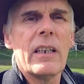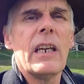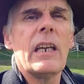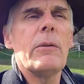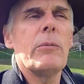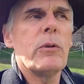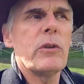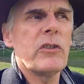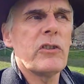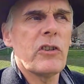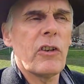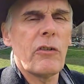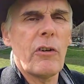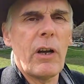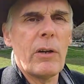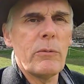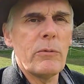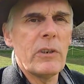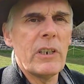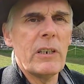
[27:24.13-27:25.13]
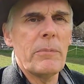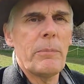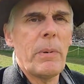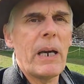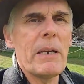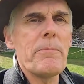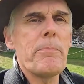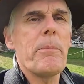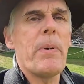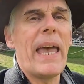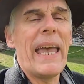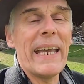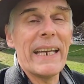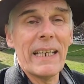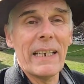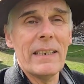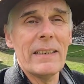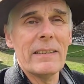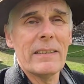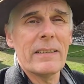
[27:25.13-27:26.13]
it was surrounded by
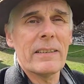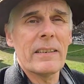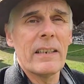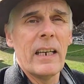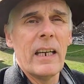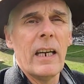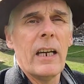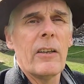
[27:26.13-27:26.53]
beggars